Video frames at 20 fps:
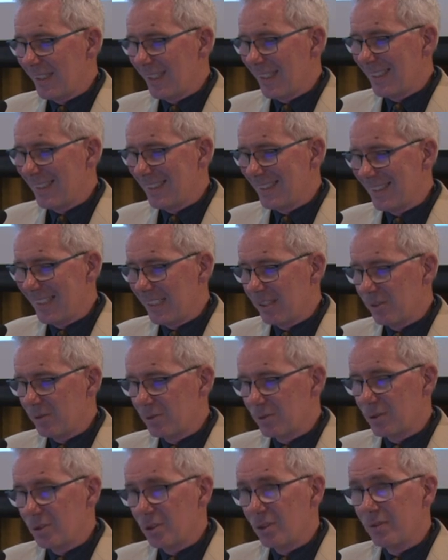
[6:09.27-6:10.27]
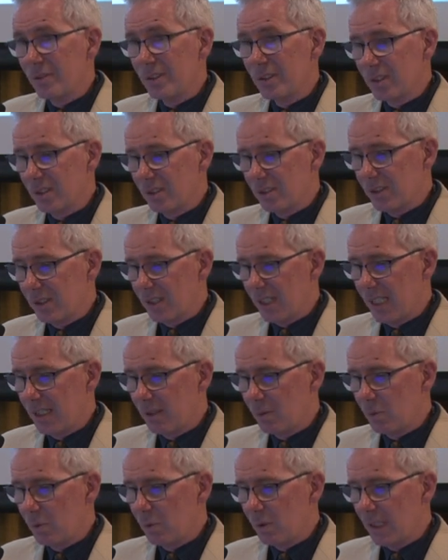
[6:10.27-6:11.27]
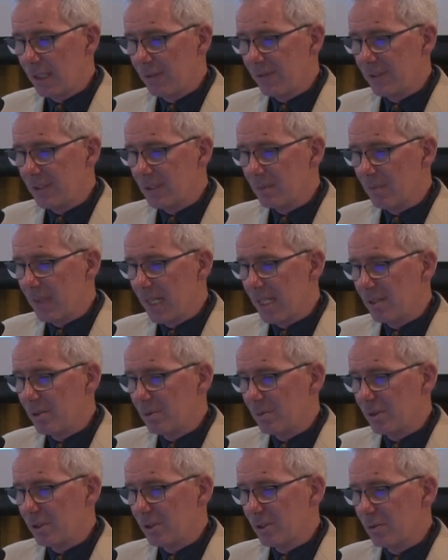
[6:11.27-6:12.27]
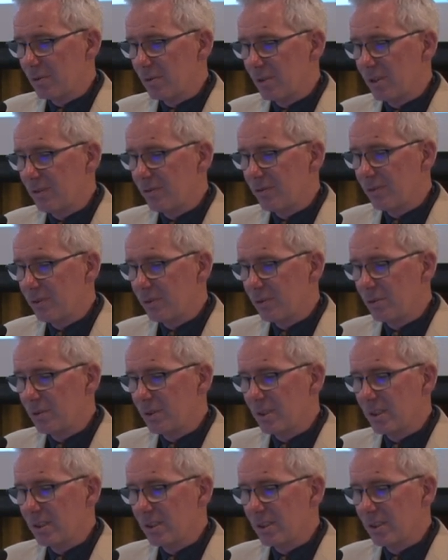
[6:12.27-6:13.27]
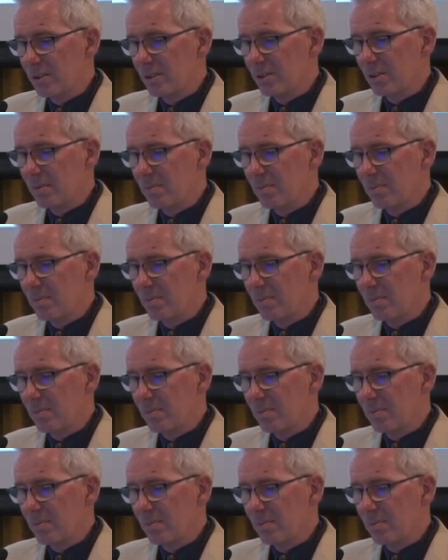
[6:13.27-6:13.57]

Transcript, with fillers: an essential services and all efforts made to ensure that food continued